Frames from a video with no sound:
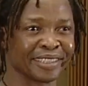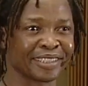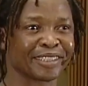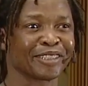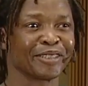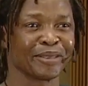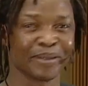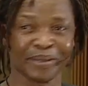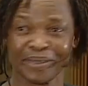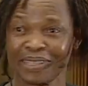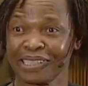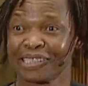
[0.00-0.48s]
to
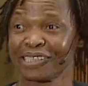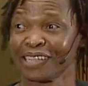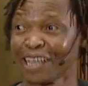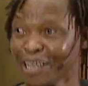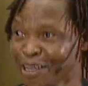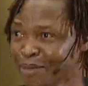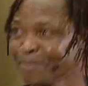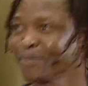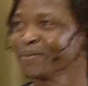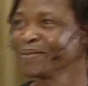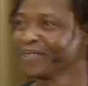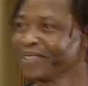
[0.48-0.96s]
do the
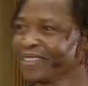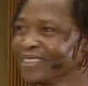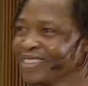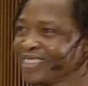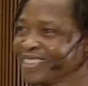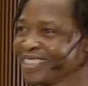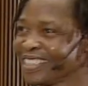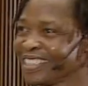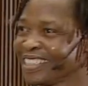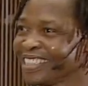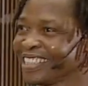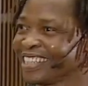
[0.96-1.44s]
same.
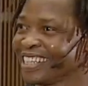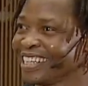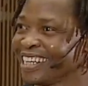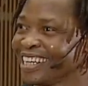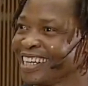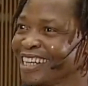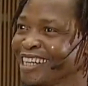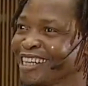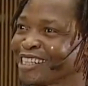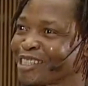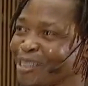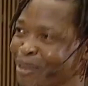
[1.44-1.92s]

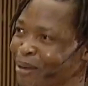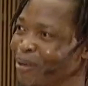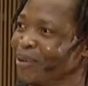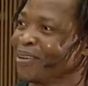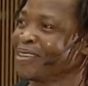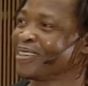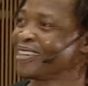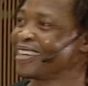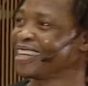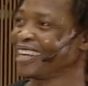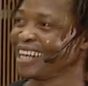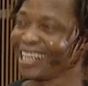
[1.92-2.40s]
So
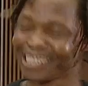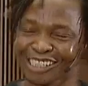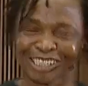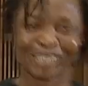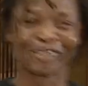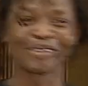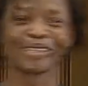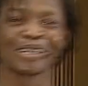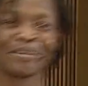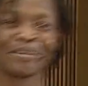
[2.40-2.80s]
let's do them